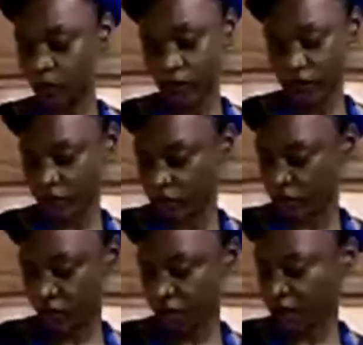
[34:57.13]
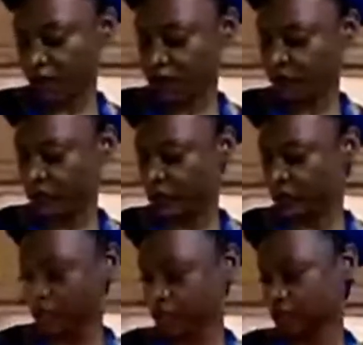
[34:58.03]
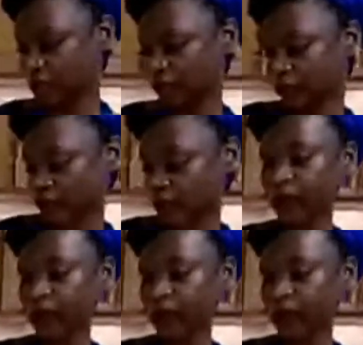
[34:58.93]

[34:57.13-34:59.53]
Winter solstice, all types of reasons to celebrate.